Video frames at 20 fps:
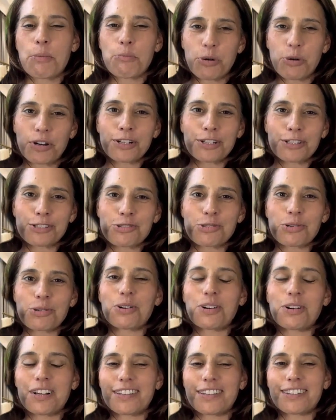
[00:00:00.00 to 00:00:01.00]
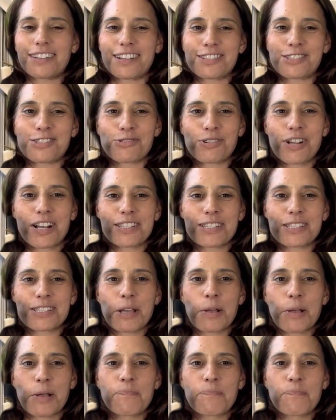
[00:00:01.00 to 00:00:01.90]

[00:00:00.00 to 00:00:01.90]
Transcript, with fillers: more in control and less stressed.